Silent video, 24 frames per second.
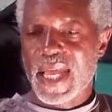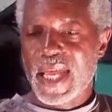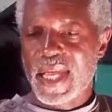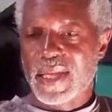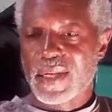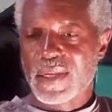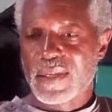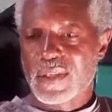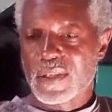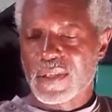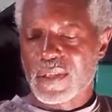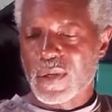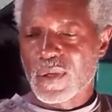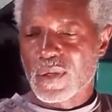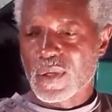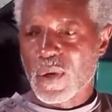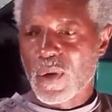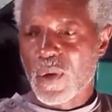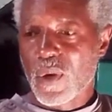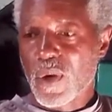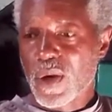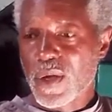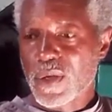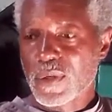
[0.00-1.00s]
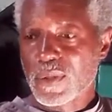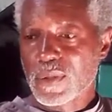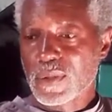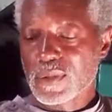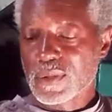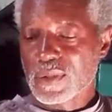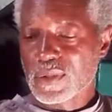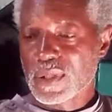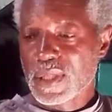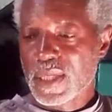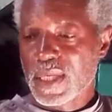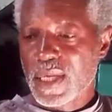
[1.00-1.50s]
and the
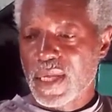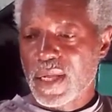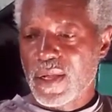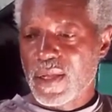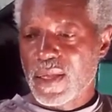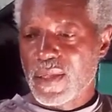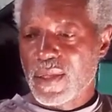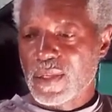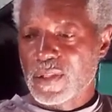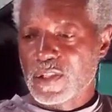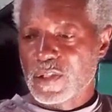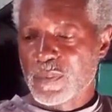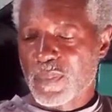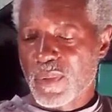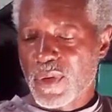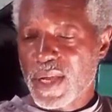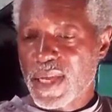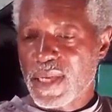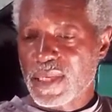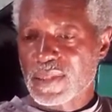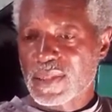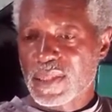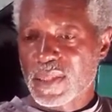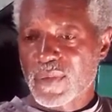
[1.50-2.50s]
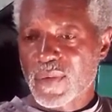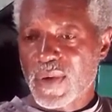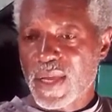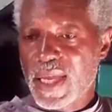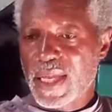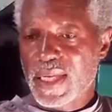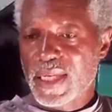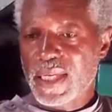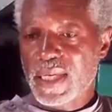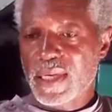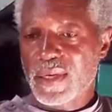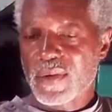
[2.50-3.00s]
coils, springs that are
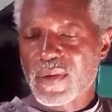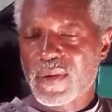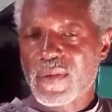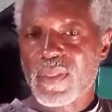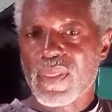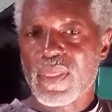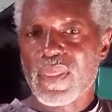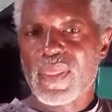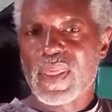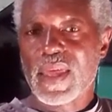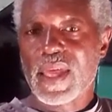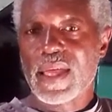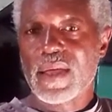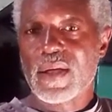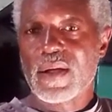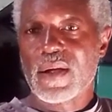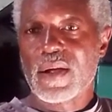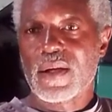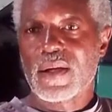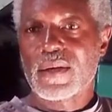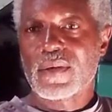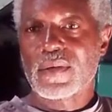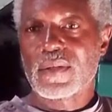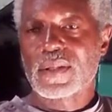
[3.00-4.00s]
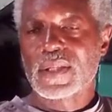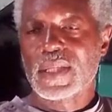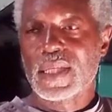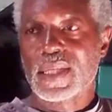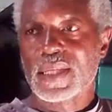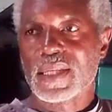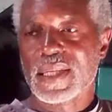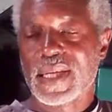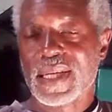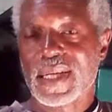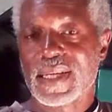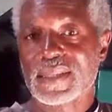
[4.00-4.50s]
in there, they are,
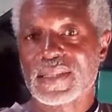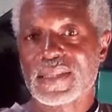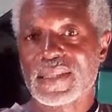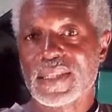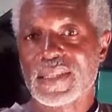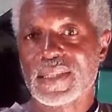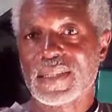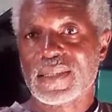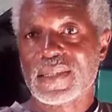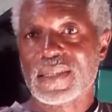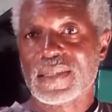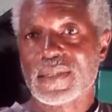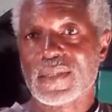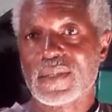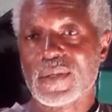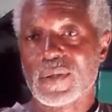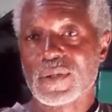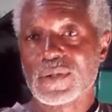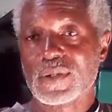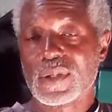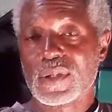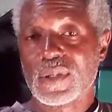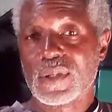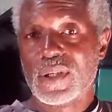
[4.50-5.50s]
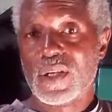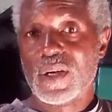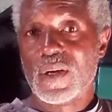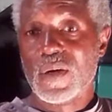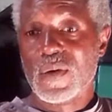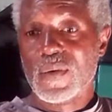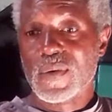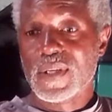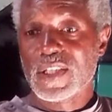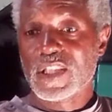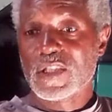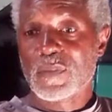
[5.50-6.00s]
like I said, those are
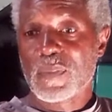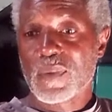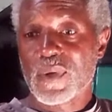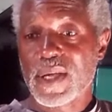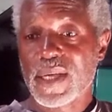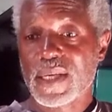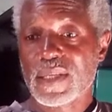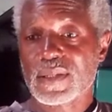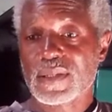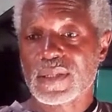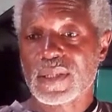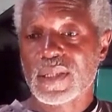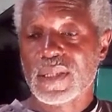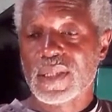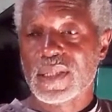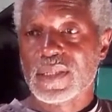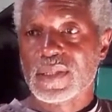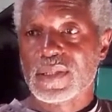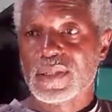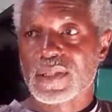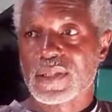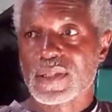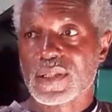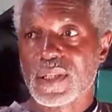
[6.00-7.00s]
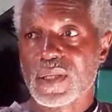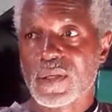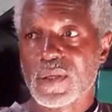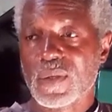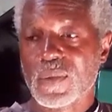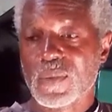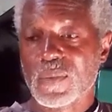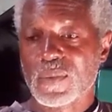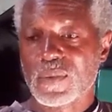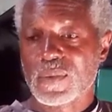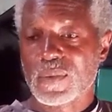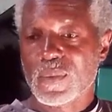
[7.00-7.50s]
lowering springs.
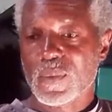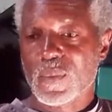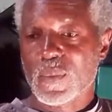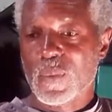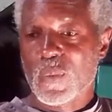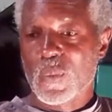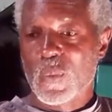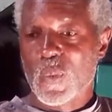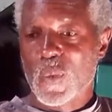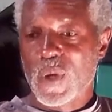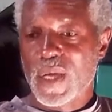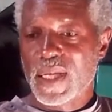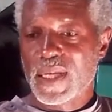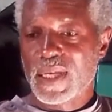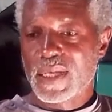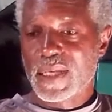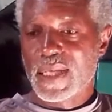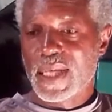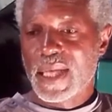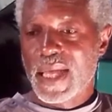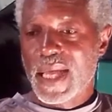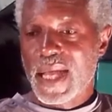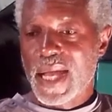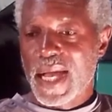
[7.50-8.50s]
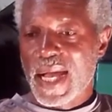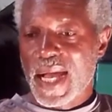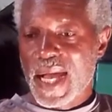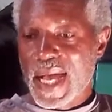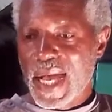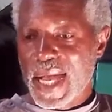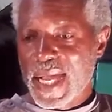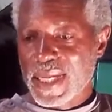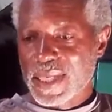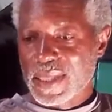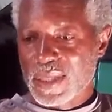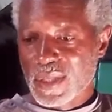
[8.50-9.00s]
So when
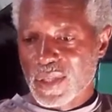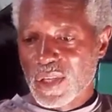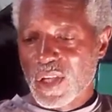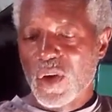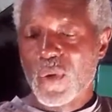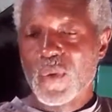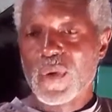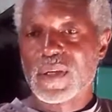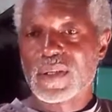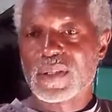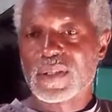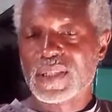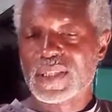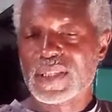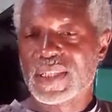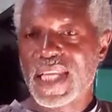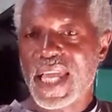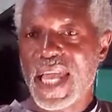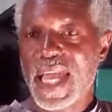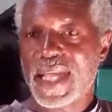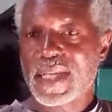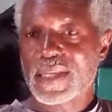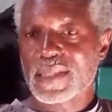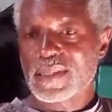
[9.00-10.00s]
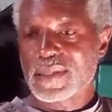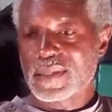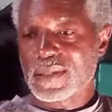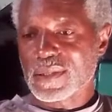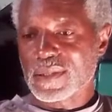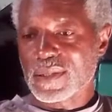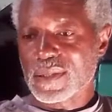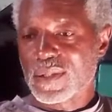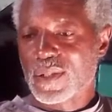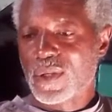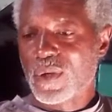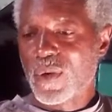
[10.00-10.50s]
I lowered the jack,
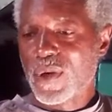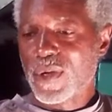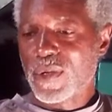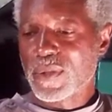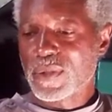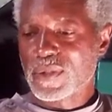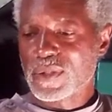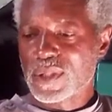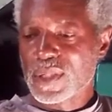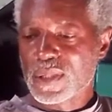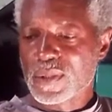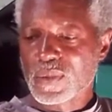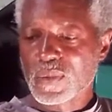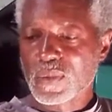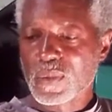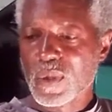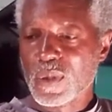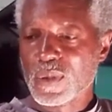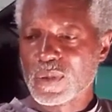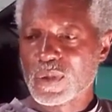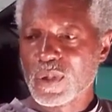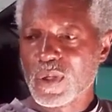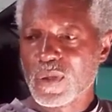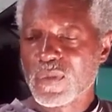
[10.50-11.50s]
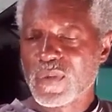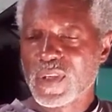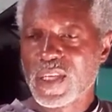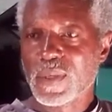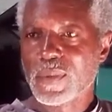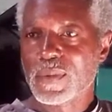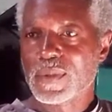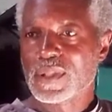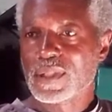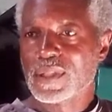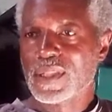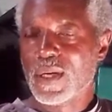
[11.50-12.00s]
the coils just rolled over.
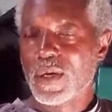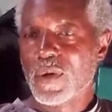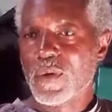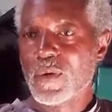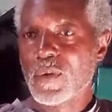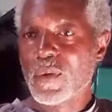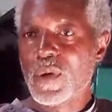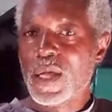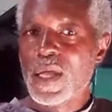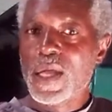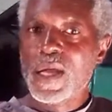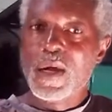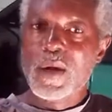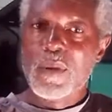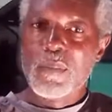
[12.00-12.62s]
There was no